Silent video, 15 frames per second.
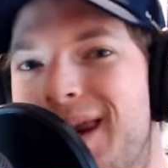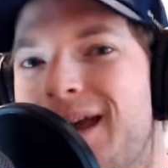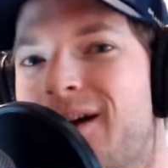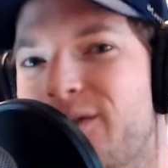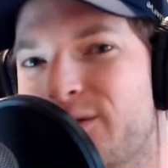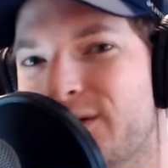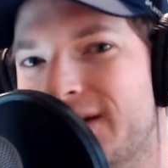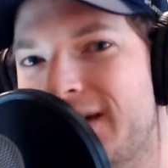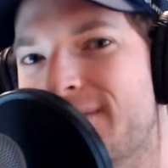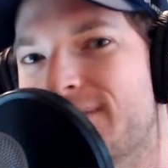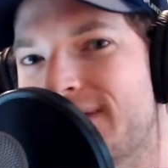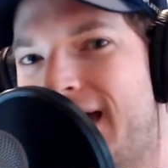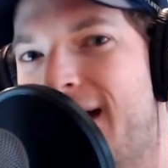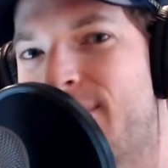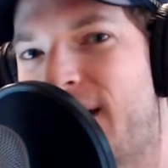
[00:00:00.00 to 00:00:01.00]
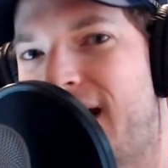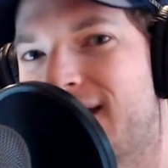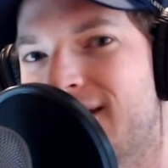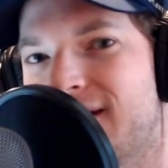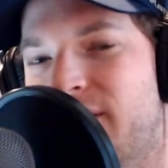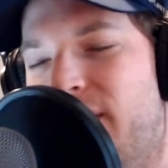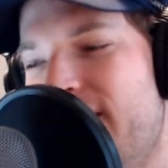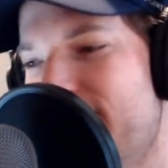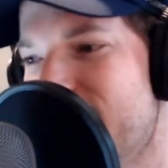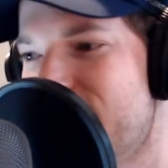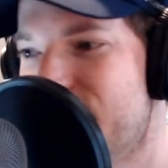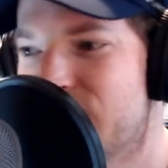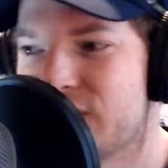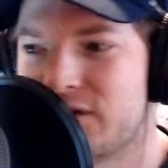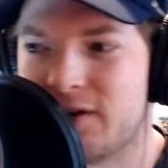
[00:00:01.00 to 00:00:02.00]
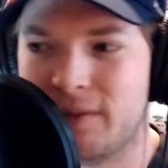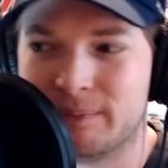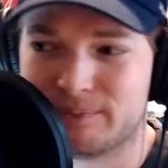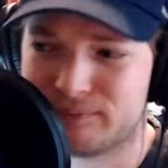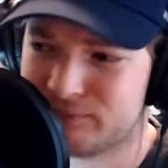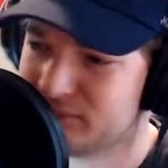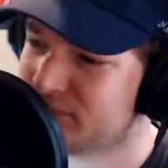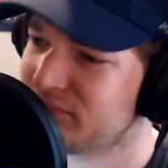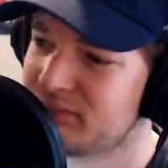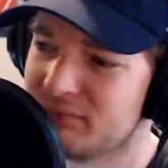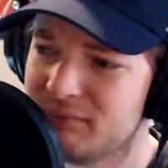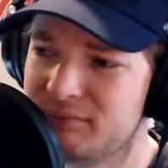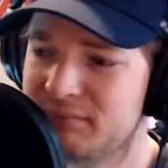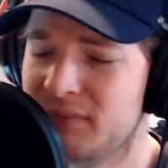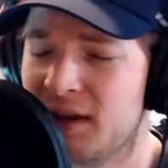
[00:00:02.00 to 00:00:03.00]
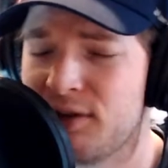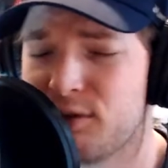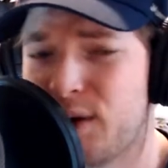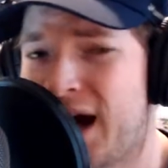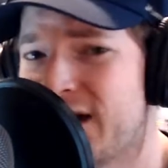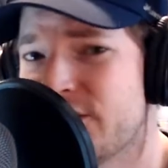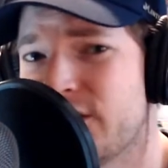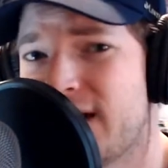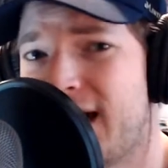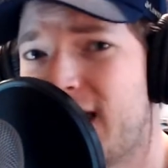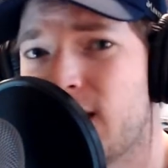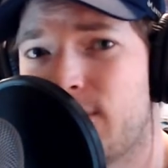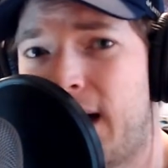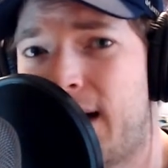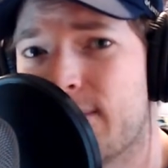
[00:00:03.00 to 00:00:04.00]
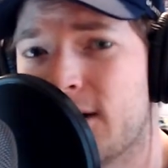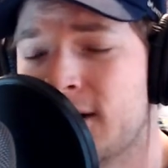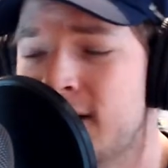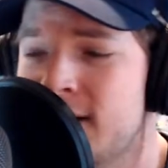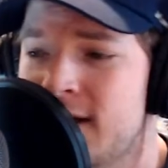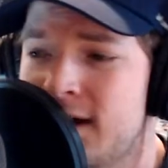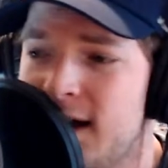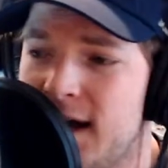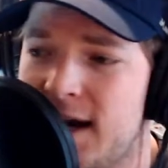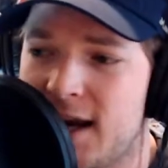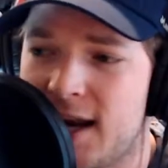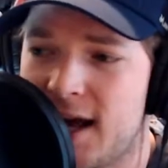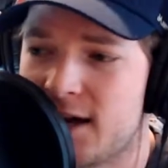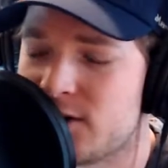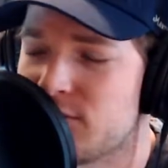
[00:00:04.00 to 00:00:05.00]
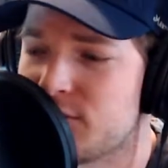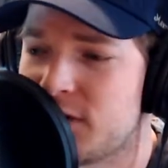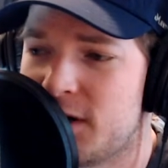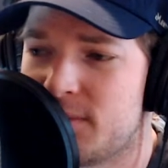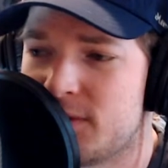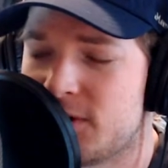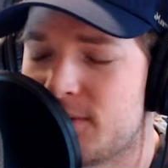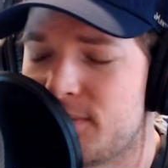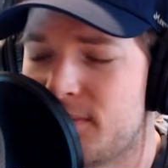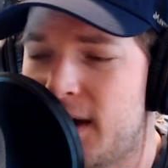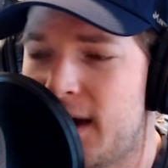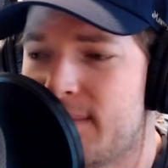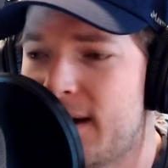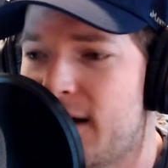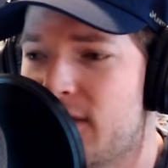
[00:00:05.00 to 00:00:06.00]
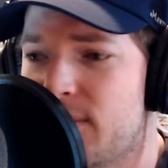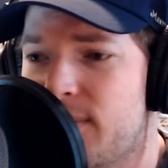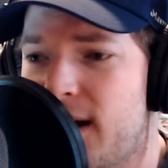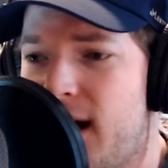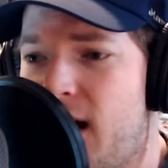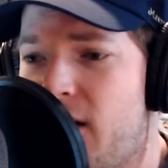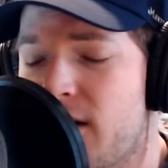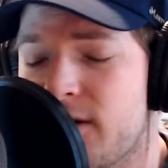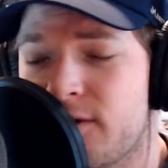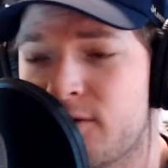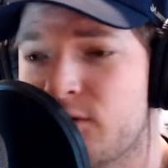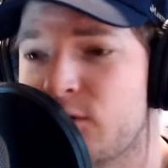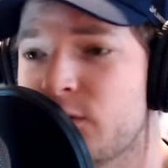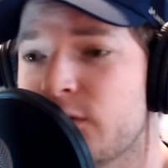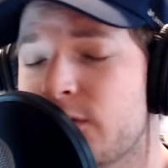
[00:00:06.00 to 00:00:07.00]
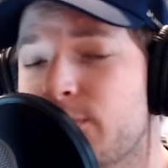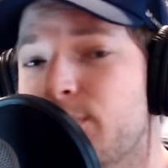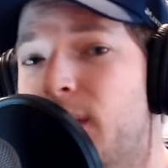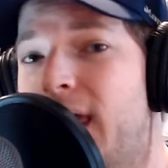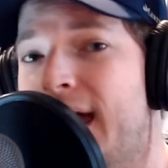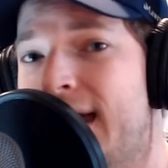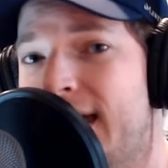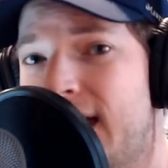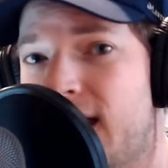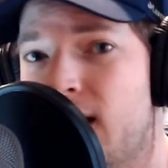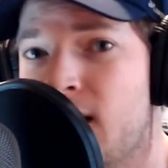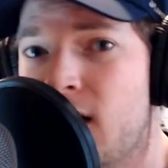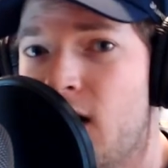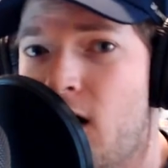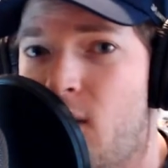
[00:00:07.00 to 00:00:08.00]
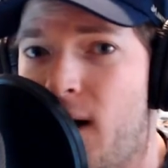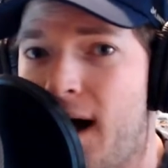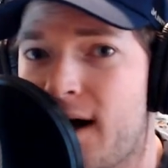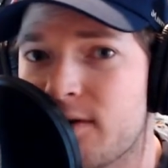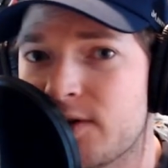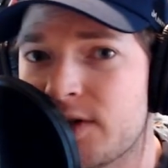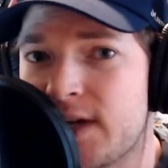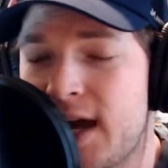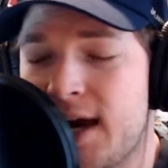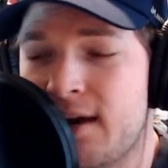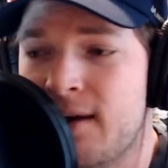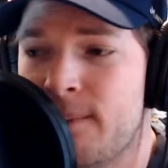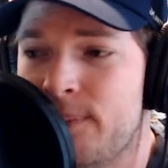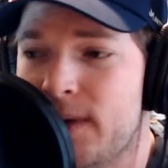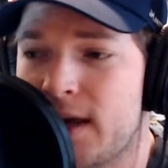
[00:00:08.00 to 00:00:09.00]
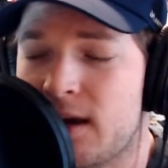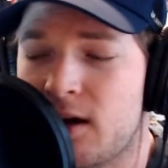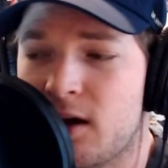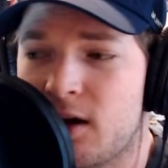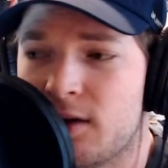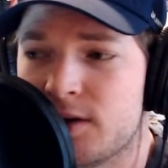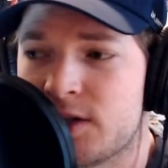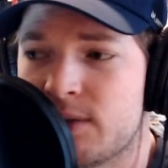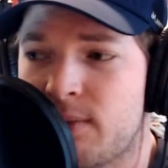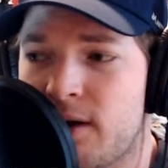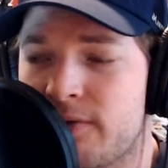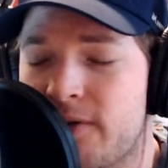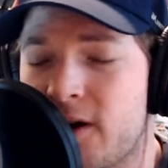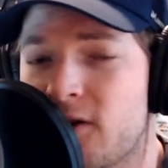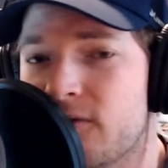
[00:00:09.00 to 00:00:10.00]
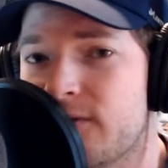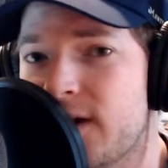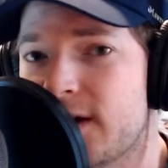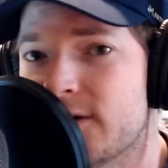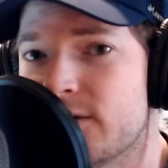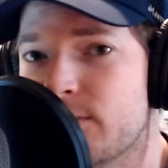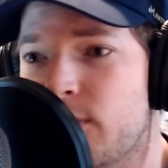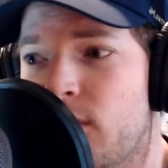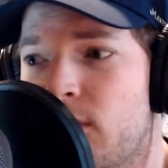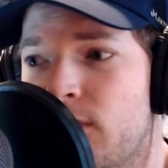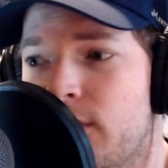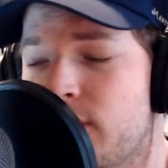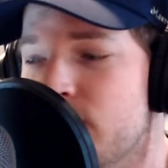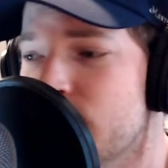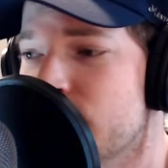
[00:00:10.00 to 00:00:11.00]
other teams that badly, right? They're used to thrashing Alabama in a national championship game out in the Bay Area. They're used to blanking Ohio State in a semifinal Fiesta Bowl. They're used